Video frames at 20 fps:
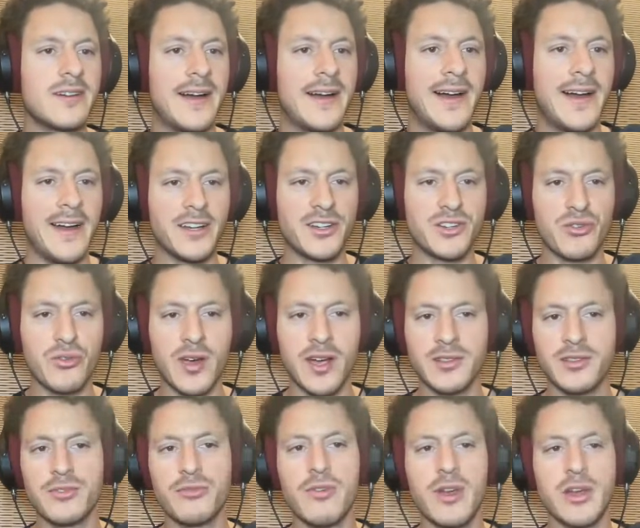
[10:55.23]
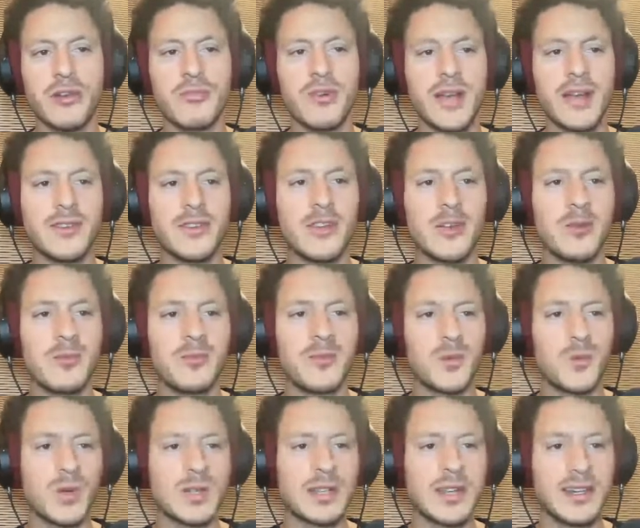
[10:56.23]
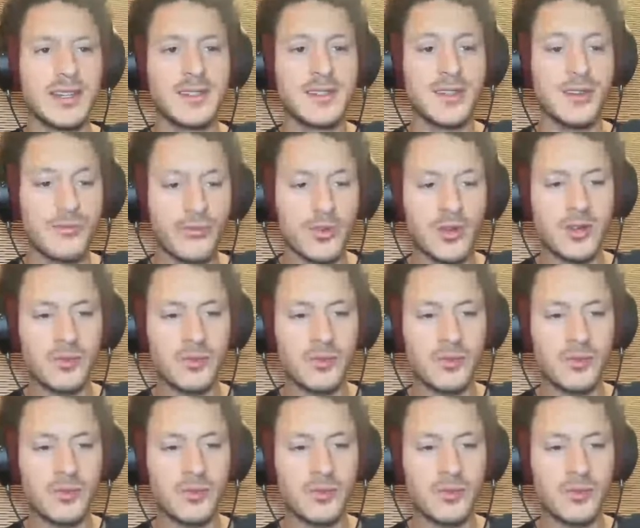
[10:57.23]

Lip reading: I tried to recreate them with like different